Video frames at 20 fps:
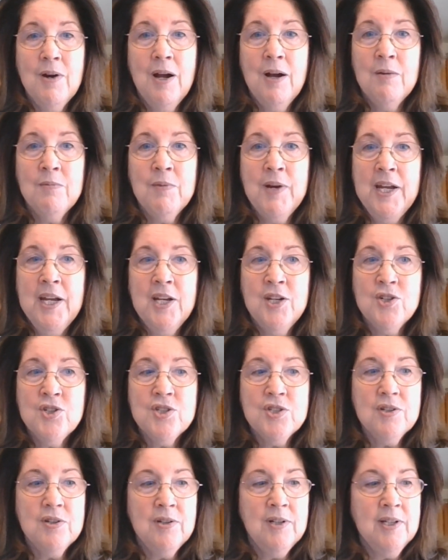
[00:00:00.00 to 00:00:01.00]

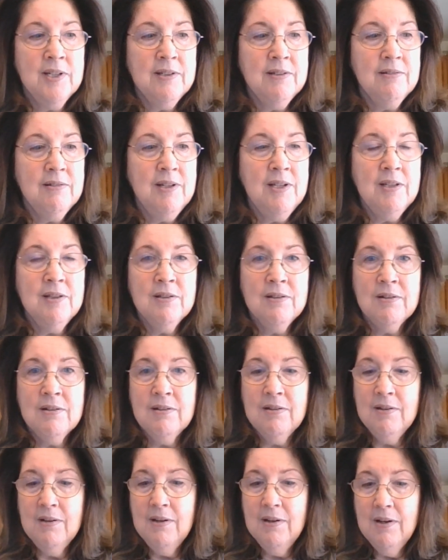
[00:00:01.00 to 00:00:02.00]
arranged on
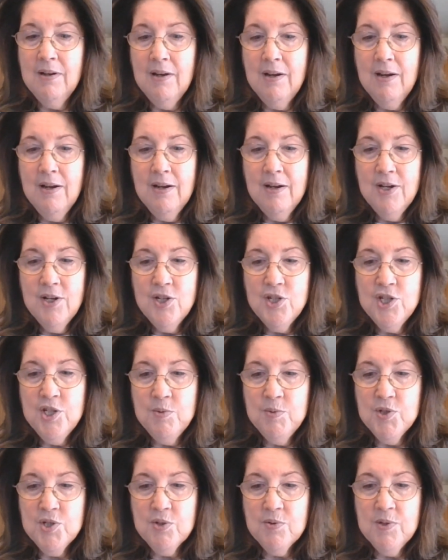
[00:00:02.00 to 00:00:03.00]
either. She
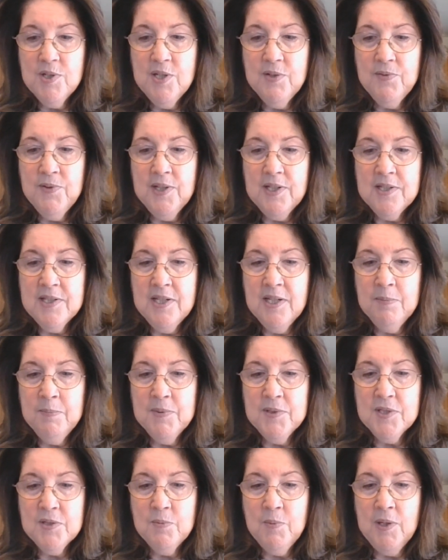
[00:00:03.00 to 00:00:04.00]
was showing different
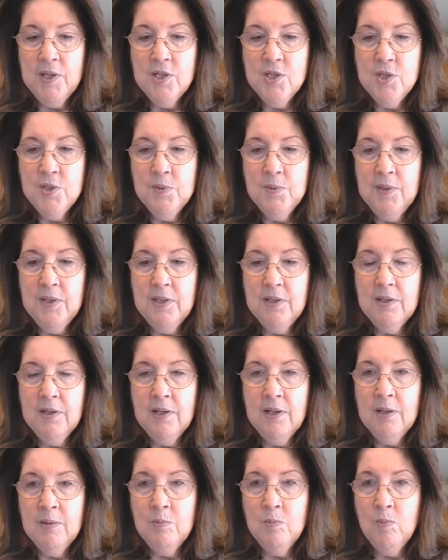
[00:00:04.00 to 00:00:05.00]
examples of the way to do it.
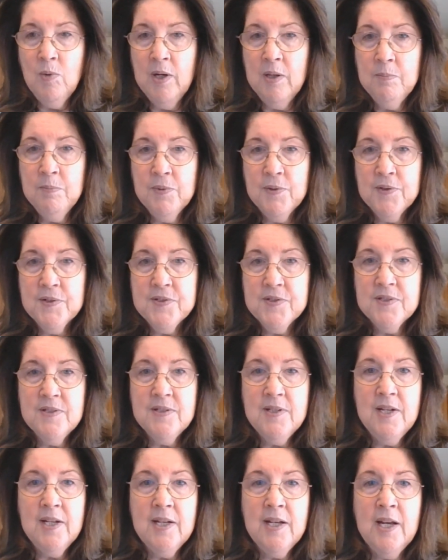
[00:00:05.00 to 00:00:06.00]
One person
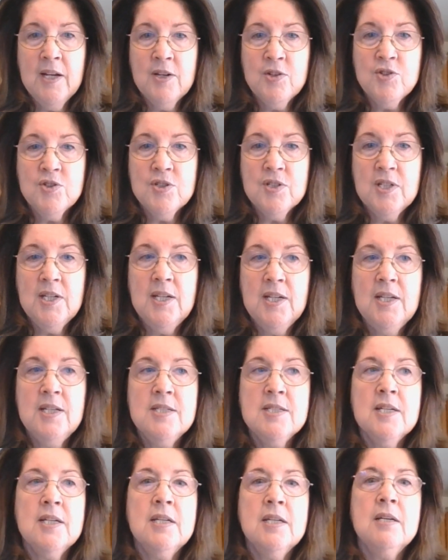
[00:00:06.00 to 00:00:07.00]
had actually
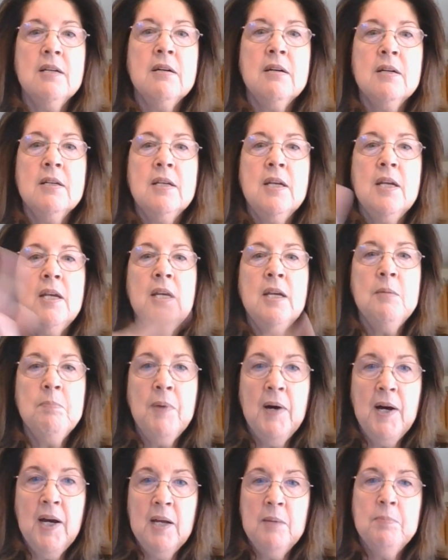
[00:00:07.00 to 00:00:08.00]
done it on a
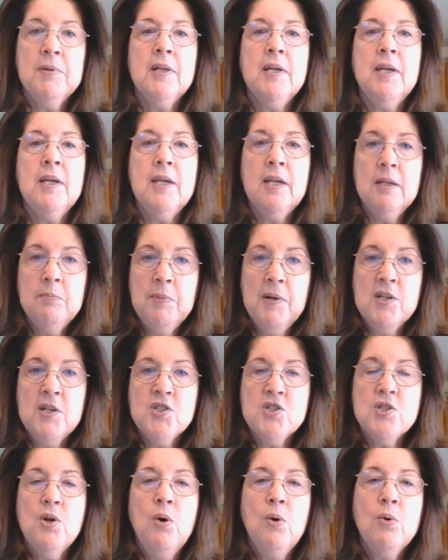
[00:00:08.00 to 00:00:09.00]
pie plate and
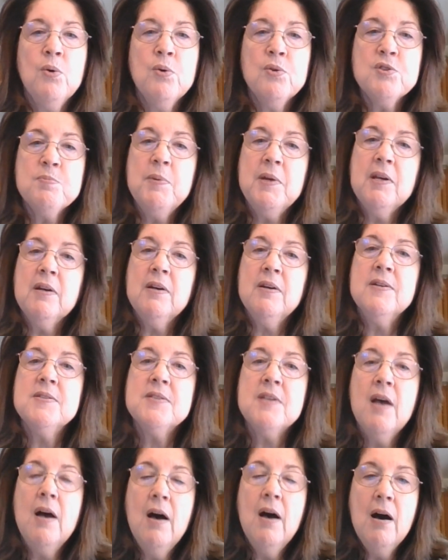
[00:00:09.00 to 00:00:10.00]
punched the holes
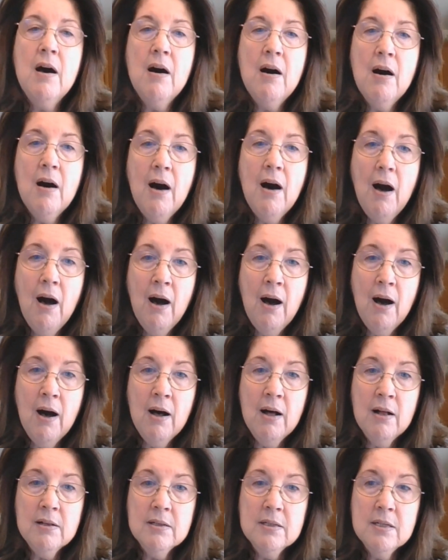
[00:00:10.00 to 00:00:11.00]
because
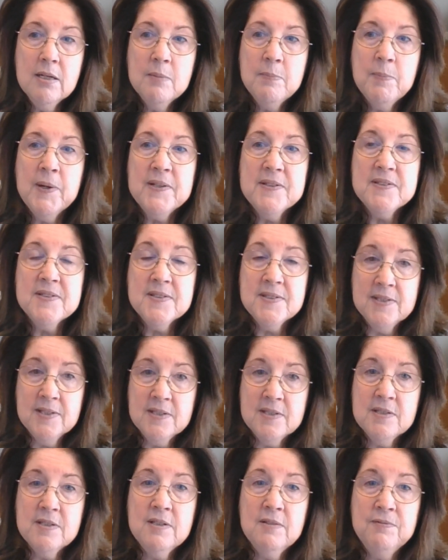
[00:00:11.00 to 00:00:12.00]
all but
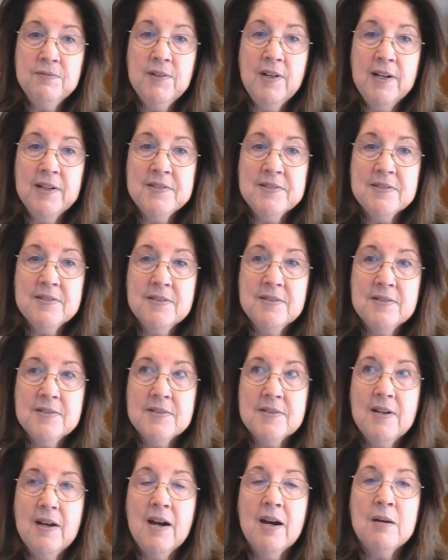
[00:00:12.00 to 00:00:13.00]
6 of the
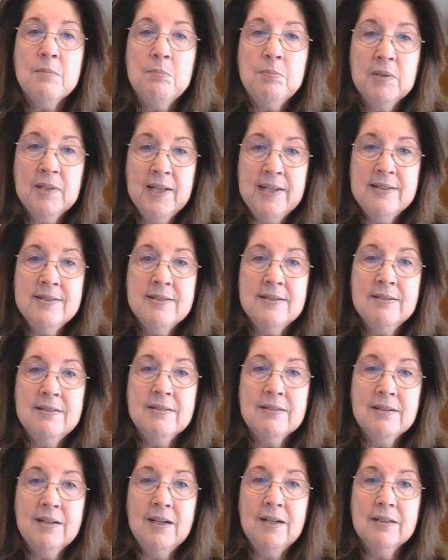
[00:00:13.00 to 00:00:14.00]
flosses are blended
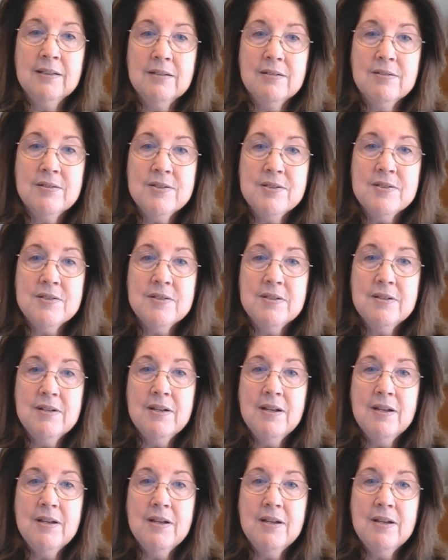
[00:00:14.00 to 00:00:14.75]
colors.